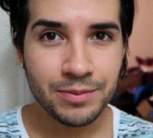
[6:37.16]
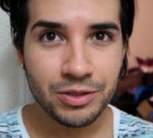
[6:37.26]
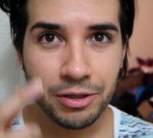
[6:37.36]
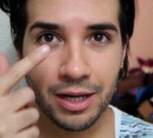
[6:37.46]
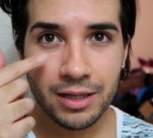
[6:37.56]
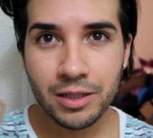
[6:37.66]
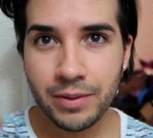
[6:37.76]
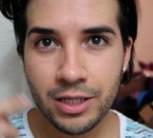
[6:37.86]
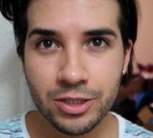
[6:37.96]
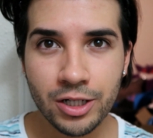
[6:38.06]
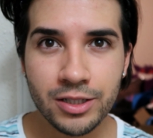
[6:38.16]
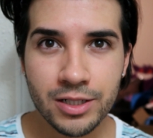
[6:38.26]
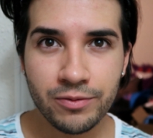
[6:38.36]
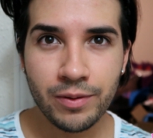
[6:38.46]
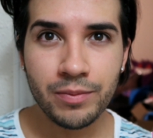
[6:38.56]
um, so I got a little bit of
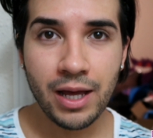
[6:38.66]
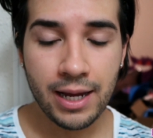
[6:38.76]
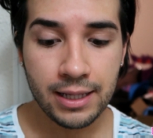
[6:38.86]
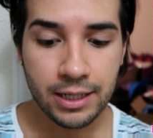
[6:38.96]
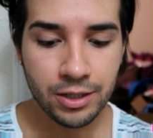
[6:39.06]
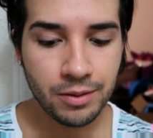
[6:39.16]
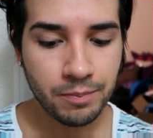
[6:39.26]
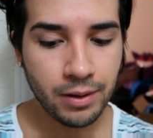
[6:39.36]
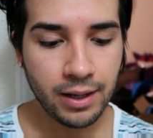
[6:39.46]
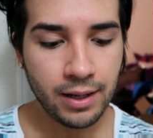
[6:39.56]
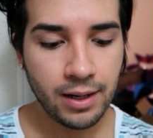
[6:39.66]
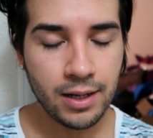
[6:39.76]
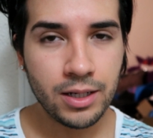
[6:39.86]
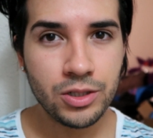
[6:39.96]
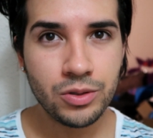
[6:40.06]
darkness from the eyeliner, but
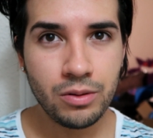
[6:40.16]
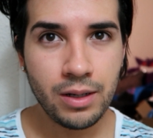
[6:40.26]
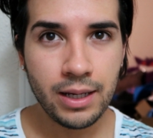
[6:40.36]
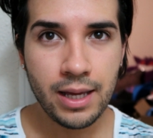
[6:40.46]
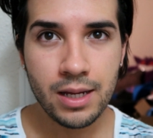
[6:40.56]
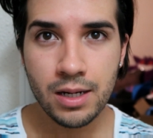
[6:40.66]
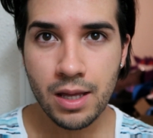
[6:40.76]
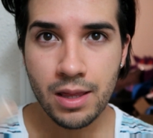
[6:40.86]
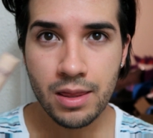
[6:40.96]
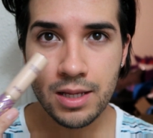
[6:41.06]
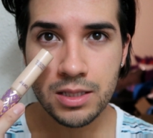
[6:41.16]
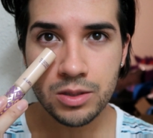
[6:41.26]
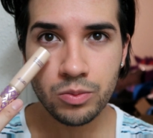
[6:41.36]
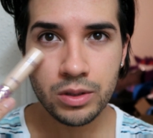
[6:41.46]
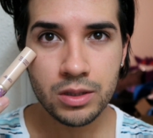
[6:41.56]
I'm going to do again
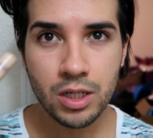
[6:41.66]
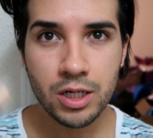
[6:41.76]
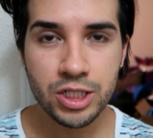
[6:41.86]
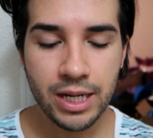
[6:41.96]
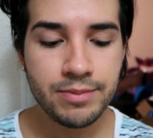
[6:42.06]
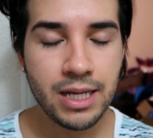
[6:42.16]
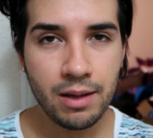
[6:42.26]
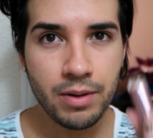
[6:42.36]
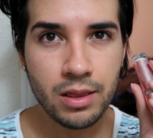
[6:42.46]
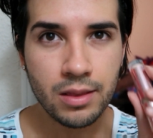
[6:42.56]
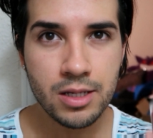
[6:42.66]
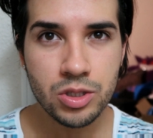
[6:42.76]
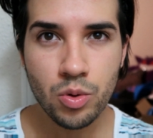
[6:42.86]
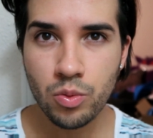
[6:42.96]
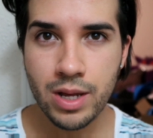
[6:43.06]
this with Tarte Shape Tape and
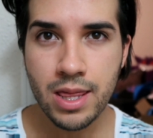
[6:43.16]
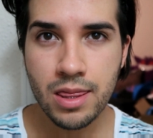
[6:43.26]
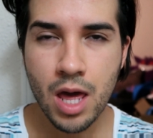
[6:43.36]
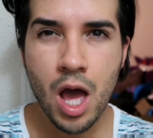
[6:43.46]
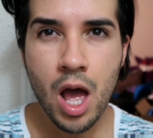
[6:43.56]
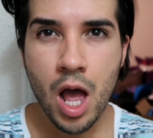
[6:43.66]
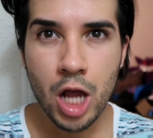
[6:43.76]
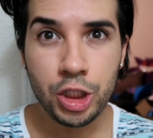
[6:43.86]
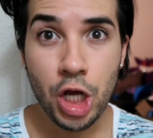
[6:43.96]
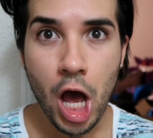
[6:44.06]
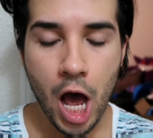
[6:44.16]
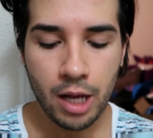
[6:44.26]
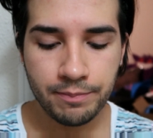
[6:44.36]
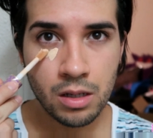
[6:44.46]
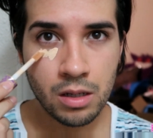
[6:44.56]
this with, yeah.